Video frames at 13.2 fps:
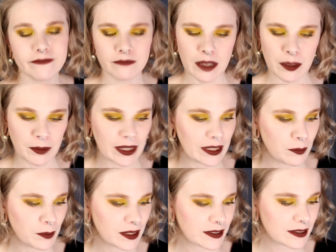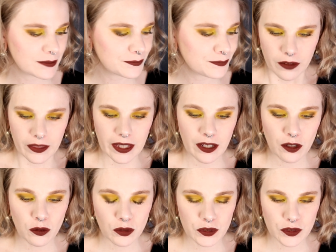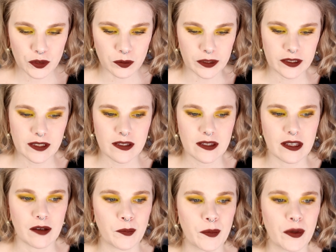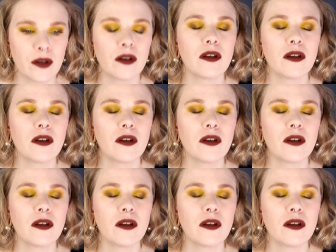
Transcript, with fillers: Maybe a little bit. Then I also wanted some,